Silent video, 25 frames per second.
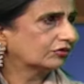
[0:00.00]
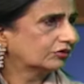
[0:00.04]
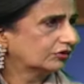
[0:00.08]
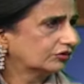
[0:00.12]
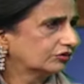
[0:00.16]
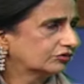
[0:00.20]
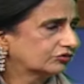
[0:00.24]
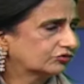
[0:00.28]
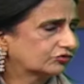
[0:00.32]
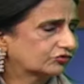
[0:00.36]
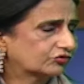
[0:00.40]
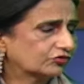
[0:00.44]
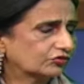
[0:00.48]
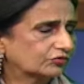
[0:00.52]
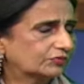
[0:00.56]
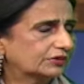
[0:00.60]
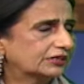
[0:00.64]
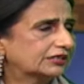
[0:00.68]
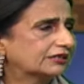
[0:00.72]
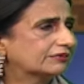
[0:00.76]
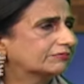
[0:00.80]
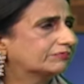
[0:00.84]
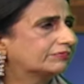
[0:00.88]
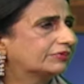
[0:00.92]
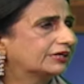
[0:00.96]
now so
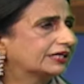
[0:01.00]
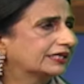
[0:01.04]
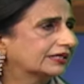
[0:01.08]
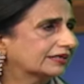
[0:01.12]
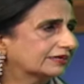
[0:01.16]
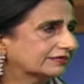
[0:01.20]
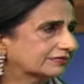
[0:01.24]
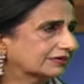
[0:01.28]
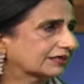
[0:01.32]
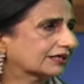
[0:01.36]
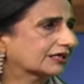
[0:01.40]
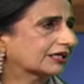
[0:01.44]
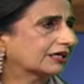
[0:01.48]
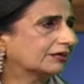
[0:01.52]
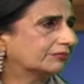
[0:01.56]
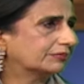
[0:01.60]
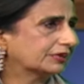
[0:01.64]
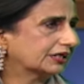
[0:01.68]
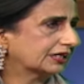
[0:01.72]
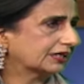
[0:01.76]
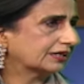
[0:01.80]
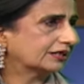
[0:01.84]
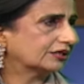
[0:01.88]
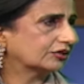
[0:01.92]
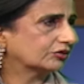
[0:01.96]
many players are
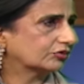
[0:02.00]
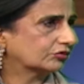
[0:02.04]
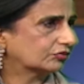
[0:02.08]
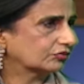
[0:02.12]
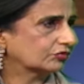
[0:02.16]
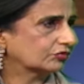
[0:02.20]
coming